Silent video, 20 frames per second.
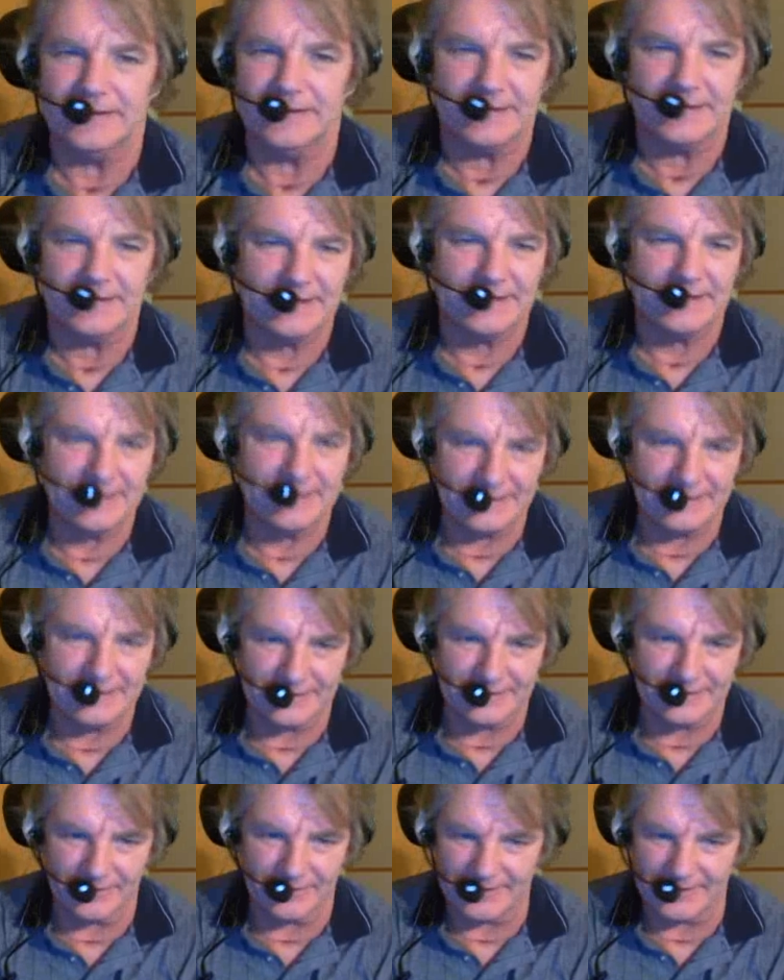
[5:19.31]
and then
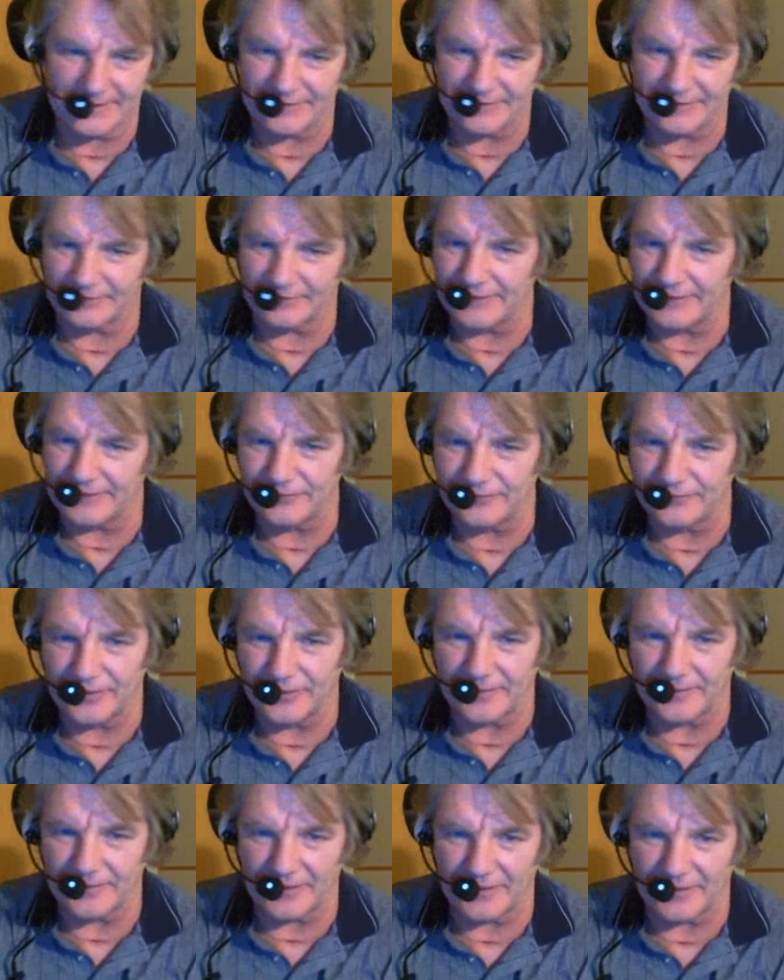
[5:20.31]
go ahead and refill
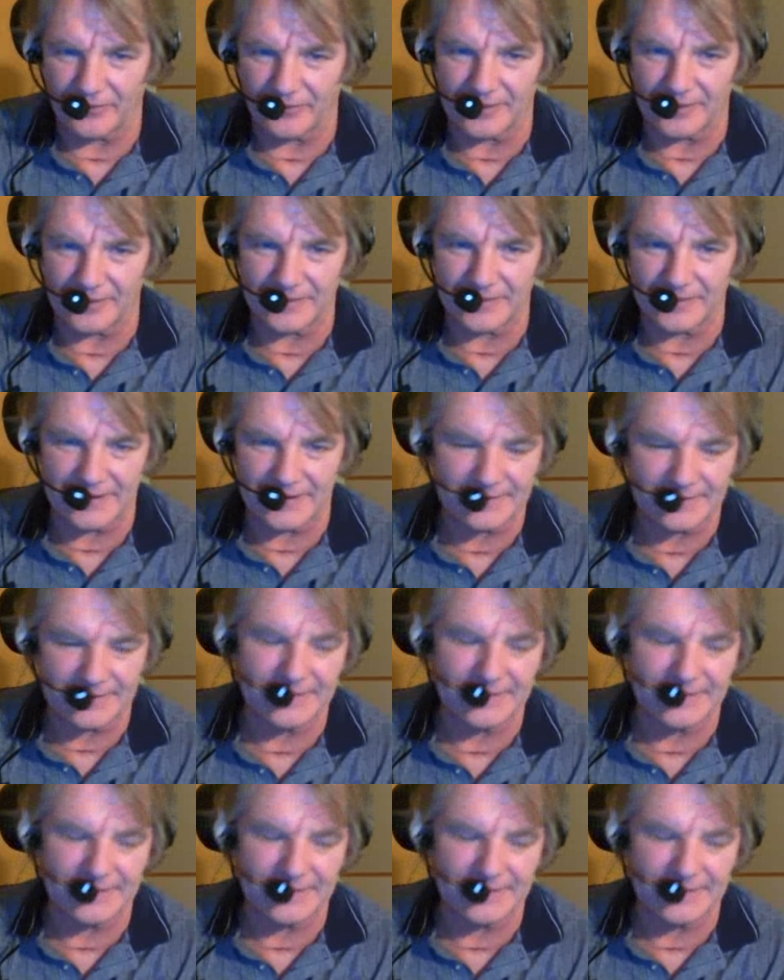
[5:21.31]
my water mug.